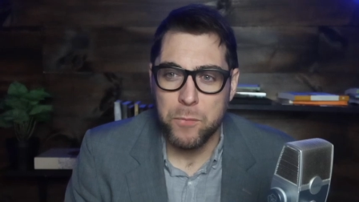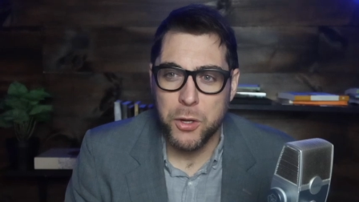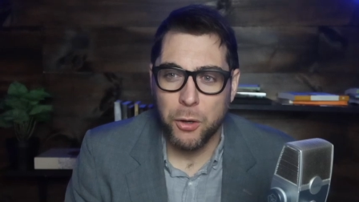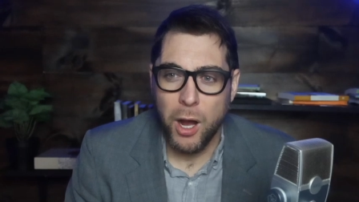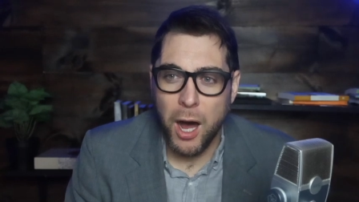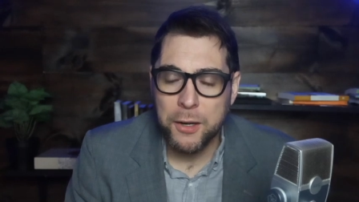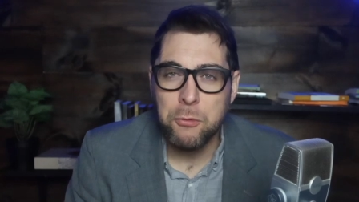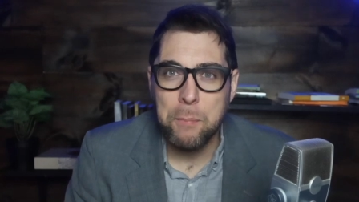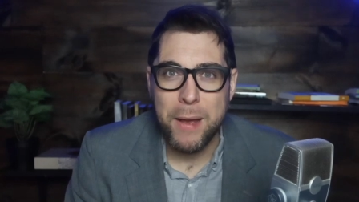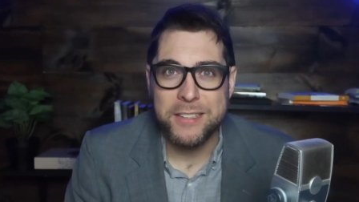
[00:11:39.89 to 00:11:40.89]
your
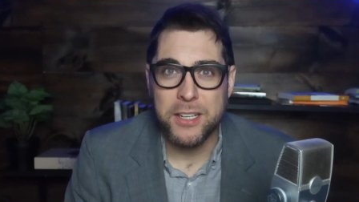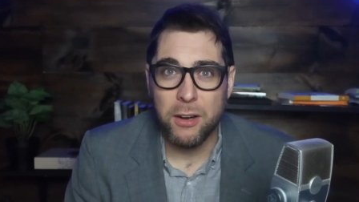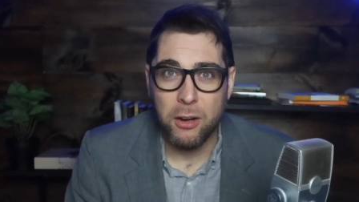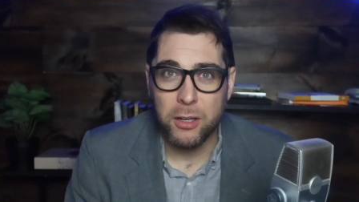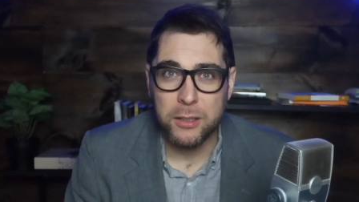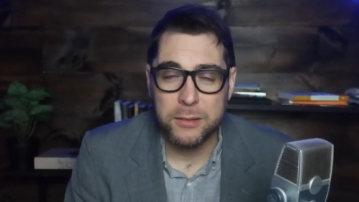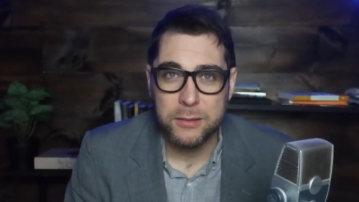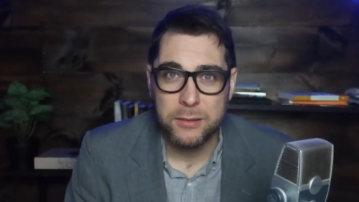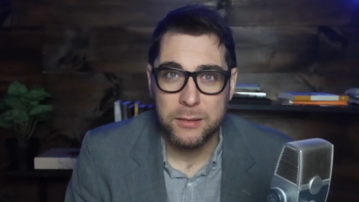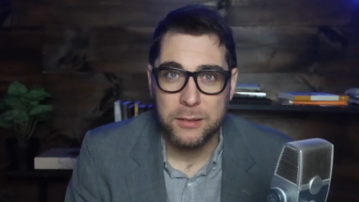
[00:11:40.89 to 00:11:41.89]
unrepentant heart,
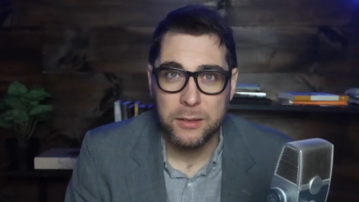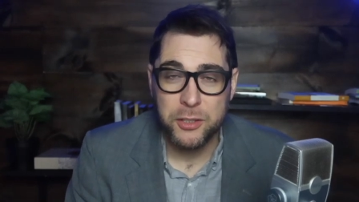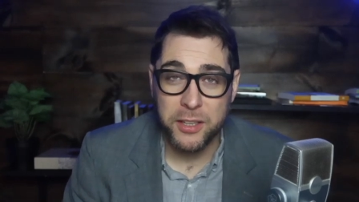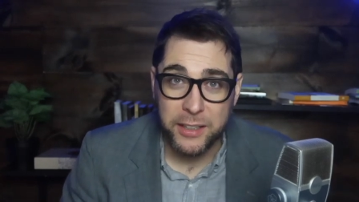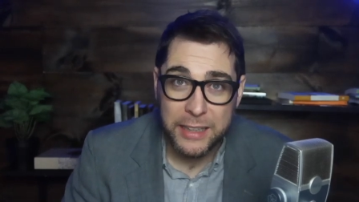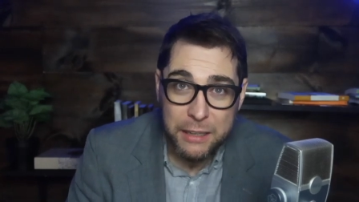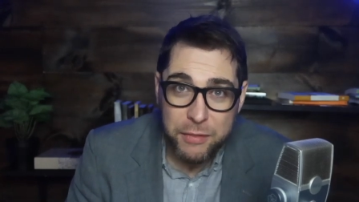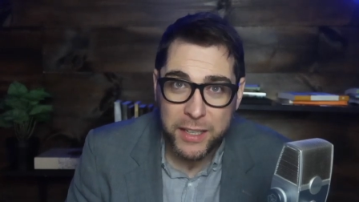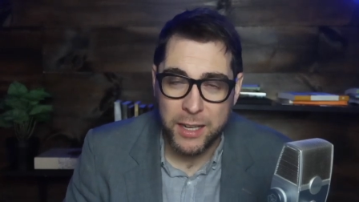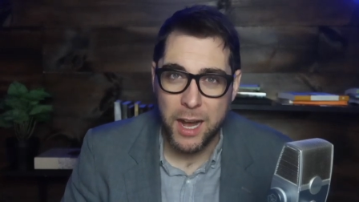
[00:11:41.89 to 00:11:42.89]
to the
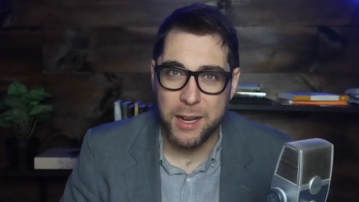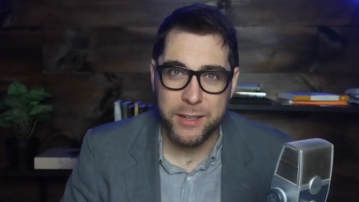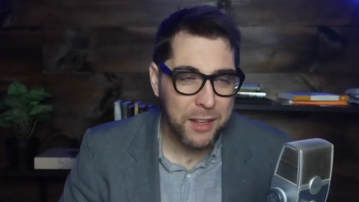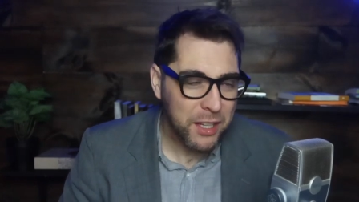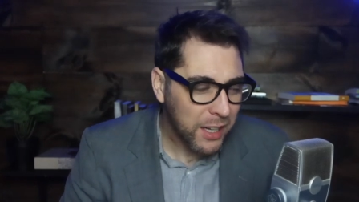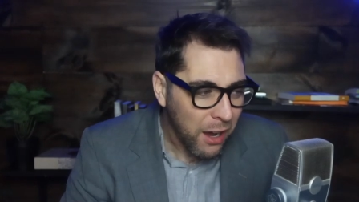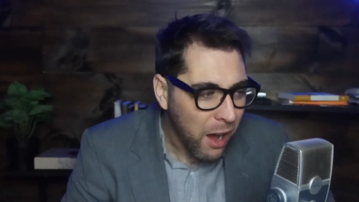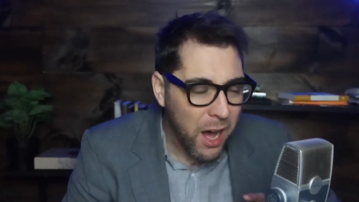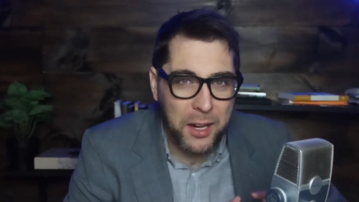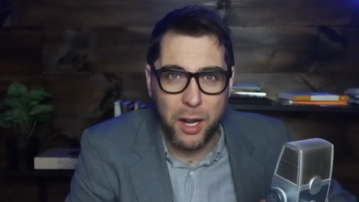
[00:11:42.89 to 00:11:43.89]
living God, not the
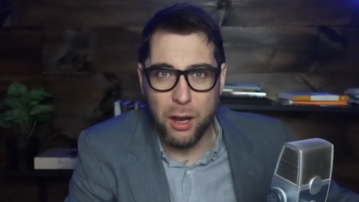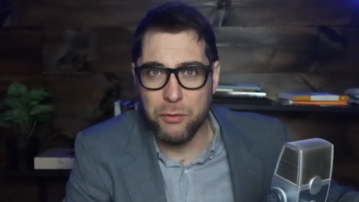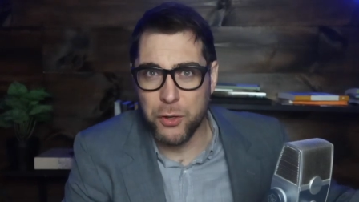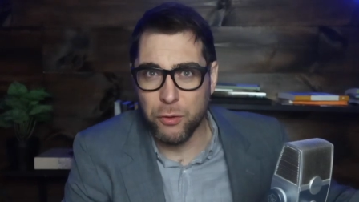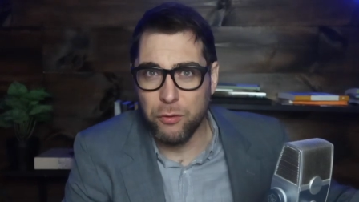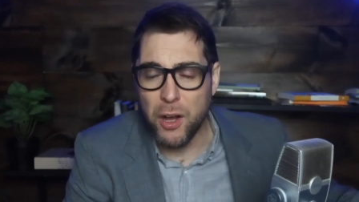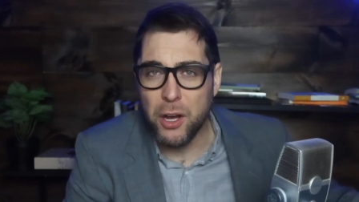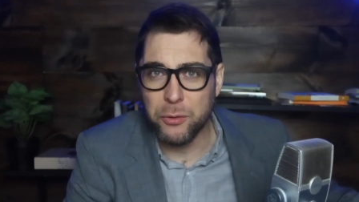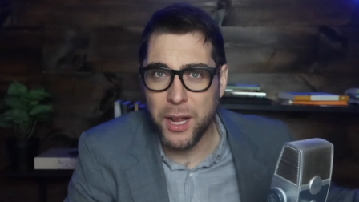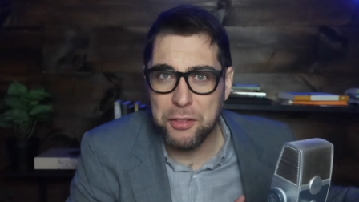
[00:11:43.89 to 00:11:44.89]
God of your
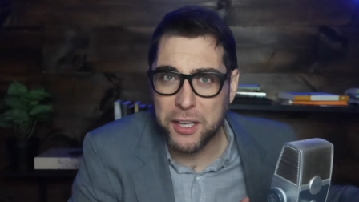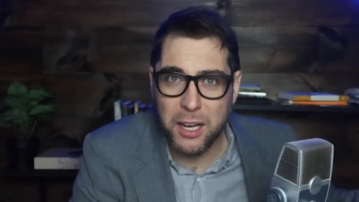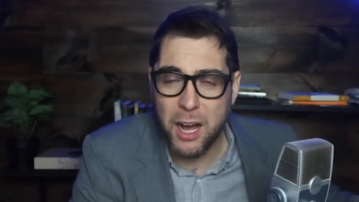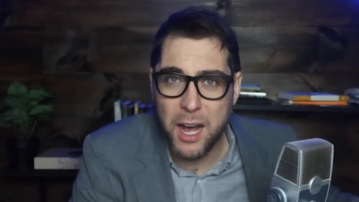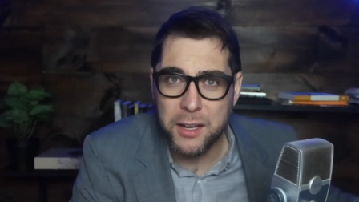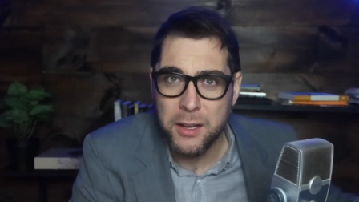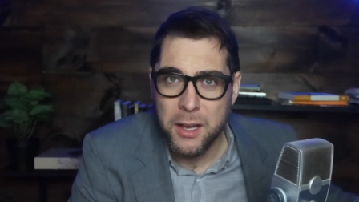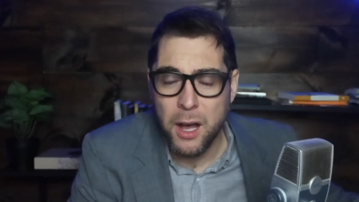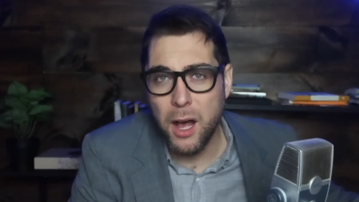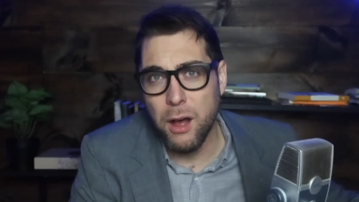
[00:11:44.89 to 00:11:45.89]
phone, not the God
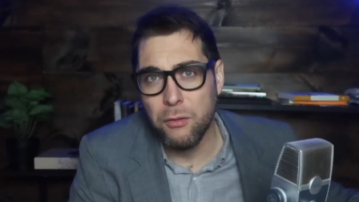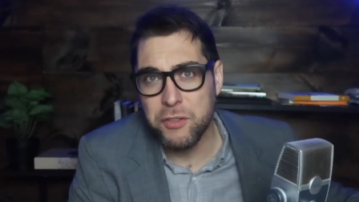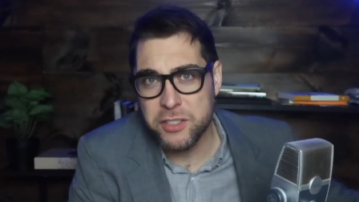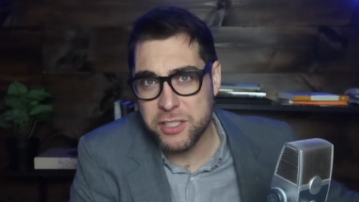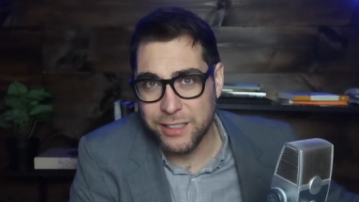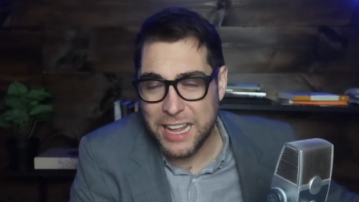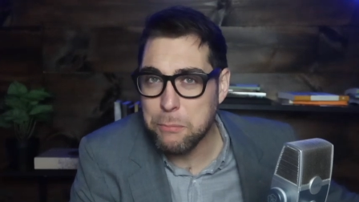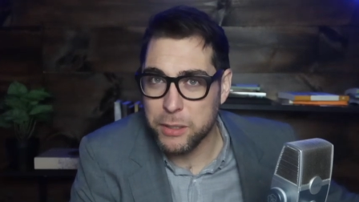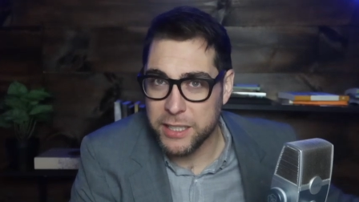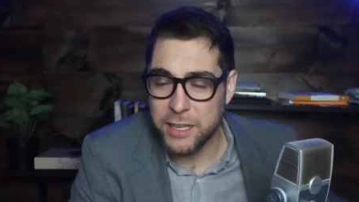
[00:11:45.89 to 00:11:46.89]
of
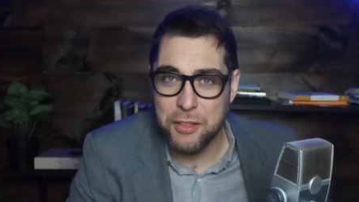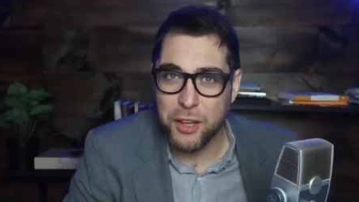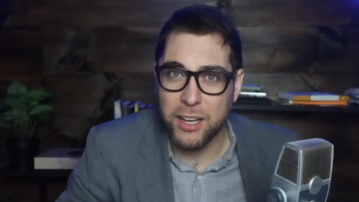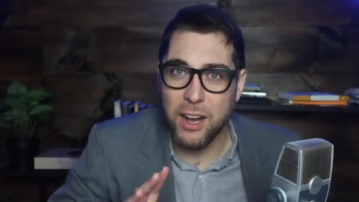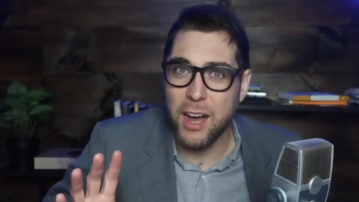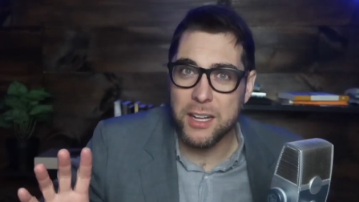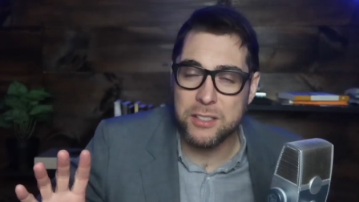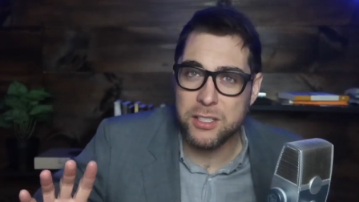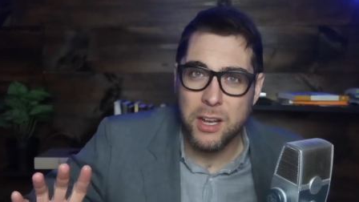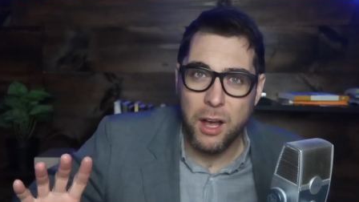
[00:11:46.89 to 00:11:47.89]
celebrity, not the
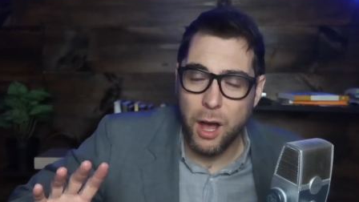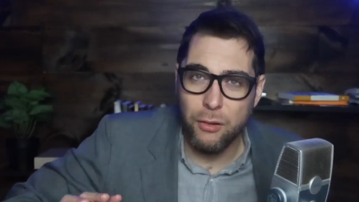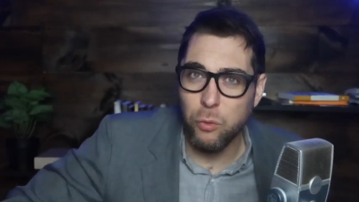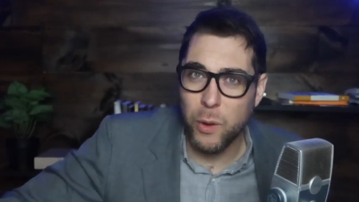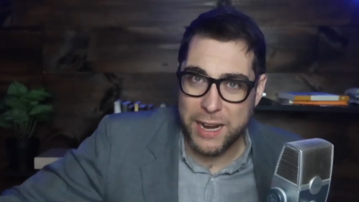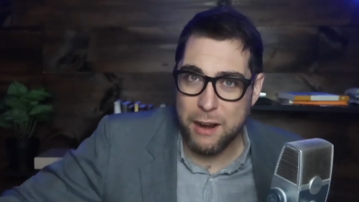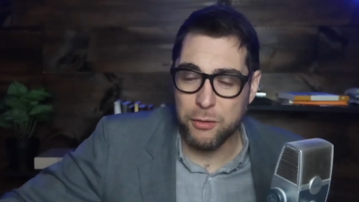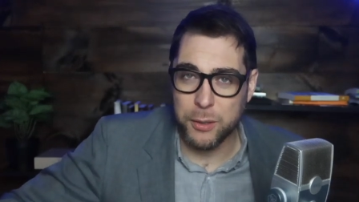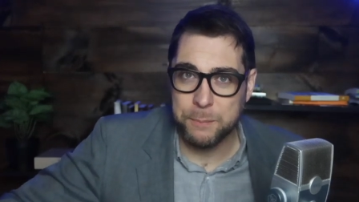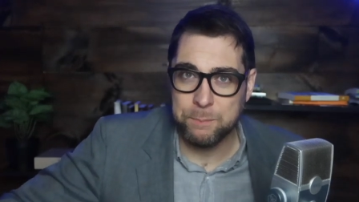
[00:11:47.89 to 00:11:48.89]
gods of
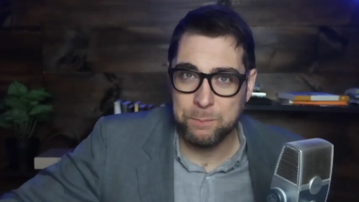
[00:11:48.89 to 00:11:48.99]
whatever,